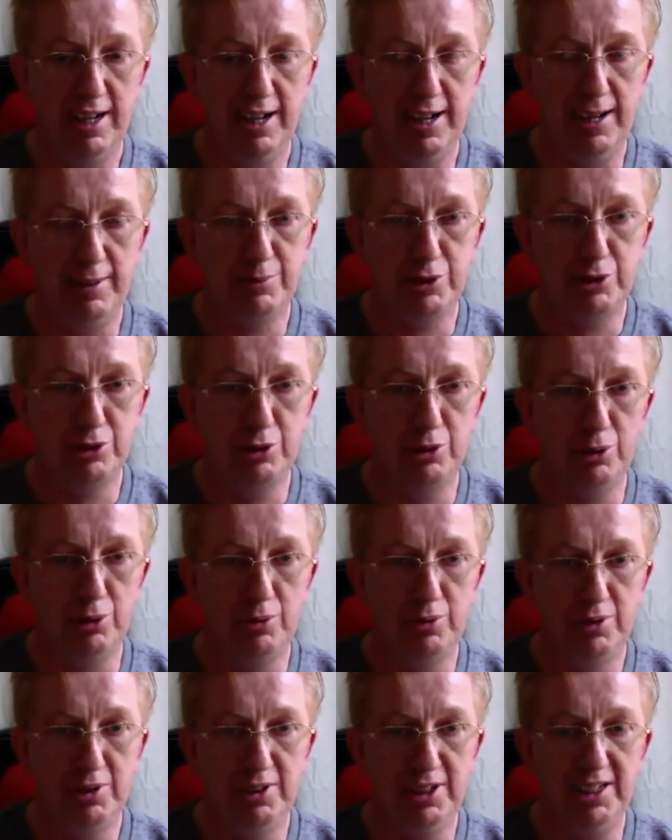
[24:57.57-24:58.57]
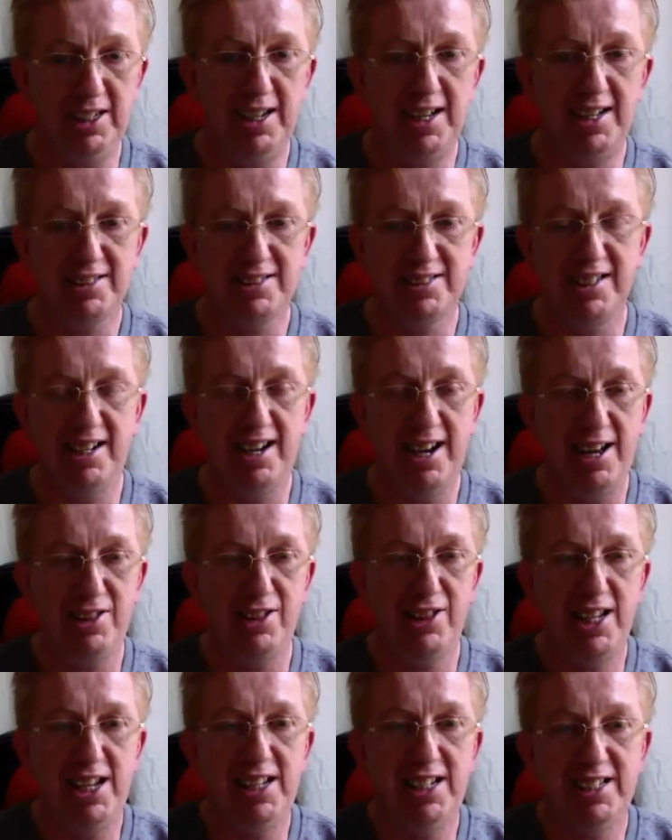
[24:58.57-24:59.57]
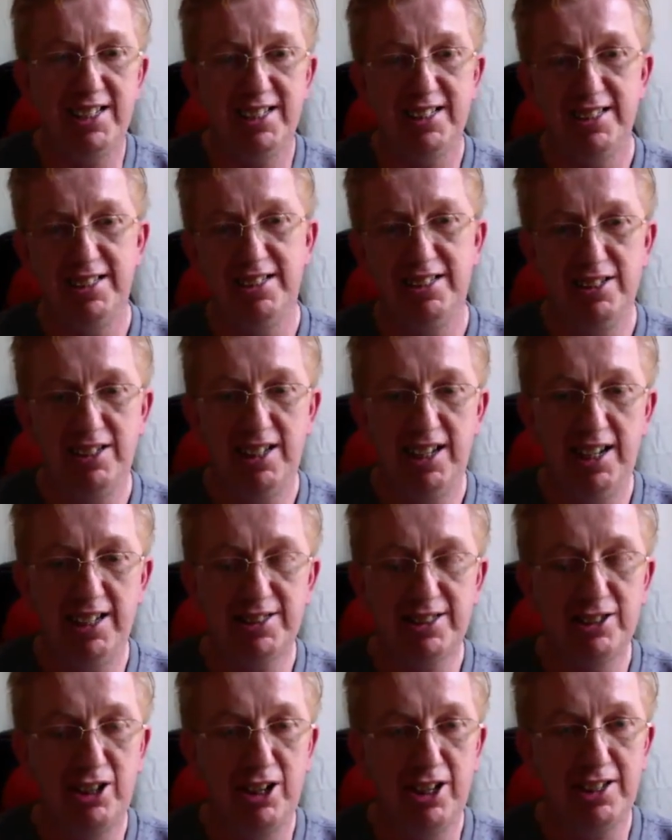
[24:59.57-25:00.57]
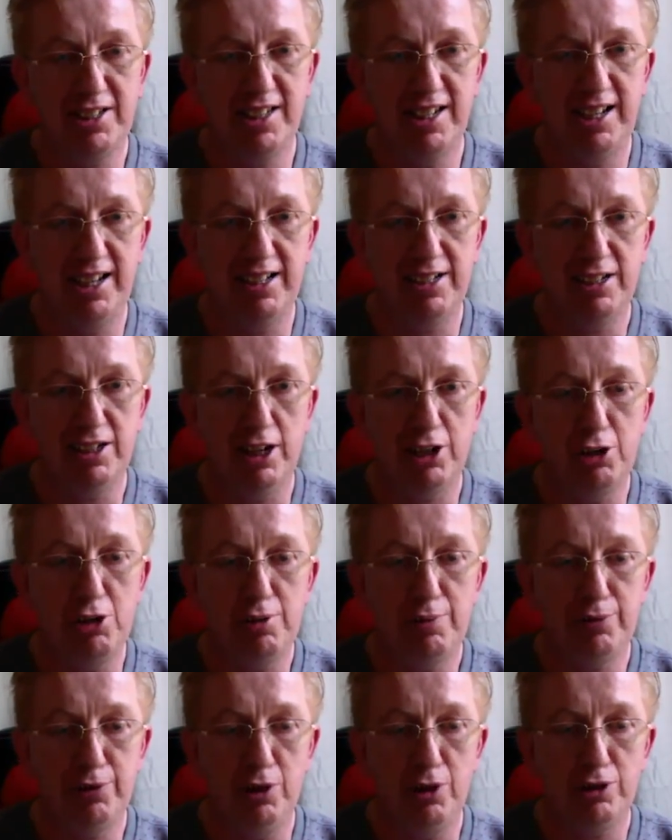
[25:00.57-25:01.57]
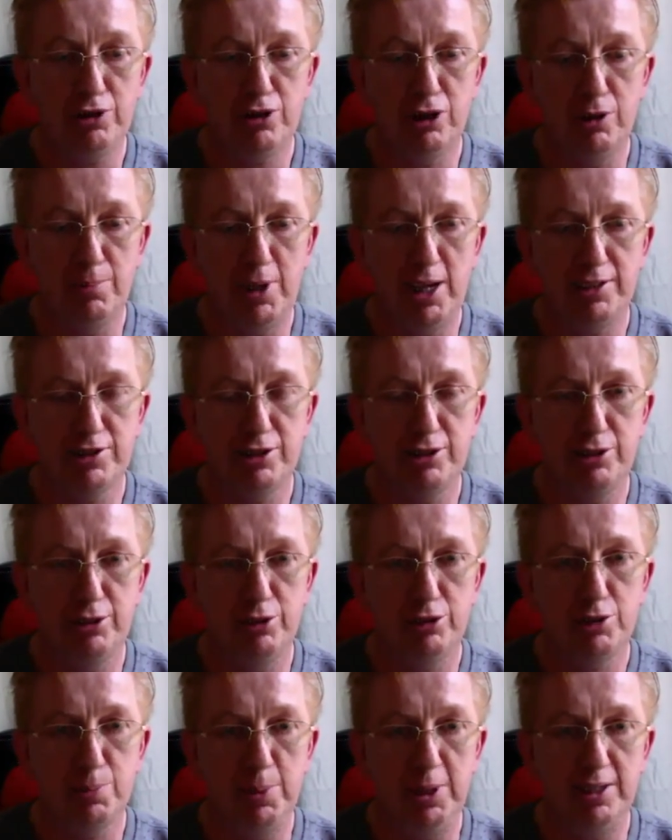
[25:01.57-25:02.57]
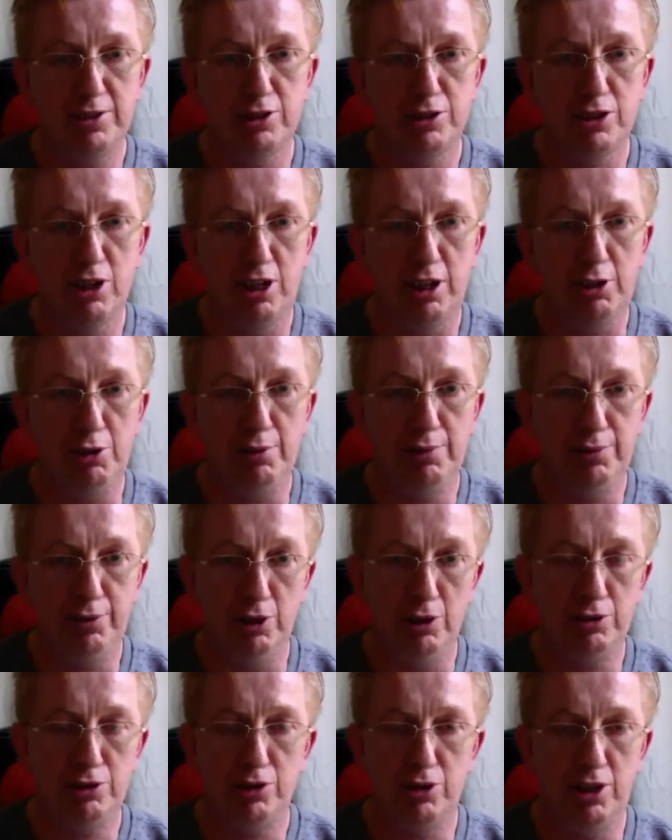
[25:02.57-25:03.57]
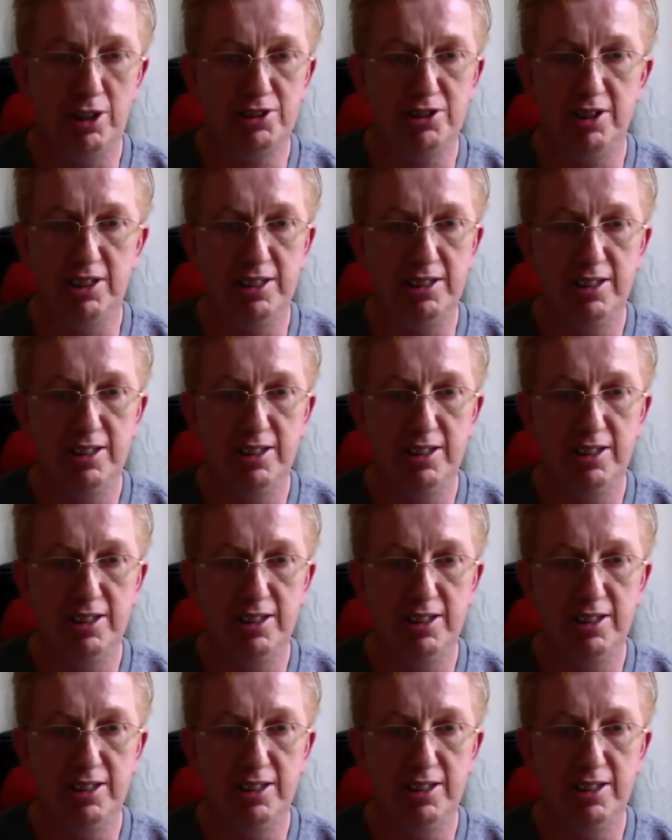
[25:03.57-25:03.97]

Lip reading: So yes, I think it's got a good future. Masternode space has got a good future. It's a